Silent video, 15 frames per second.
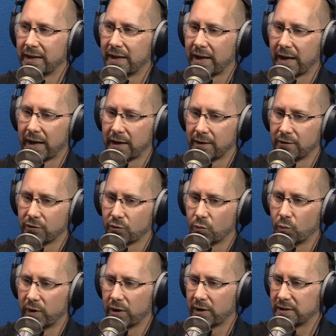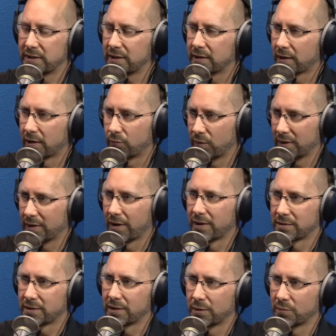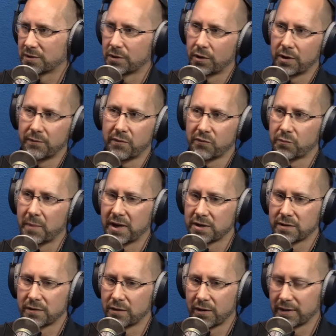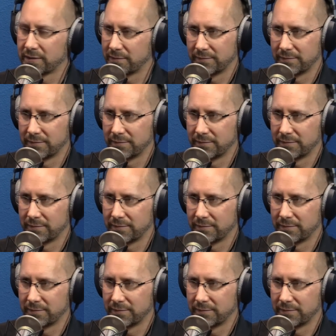And when I did, I realized that there was a lot of information that I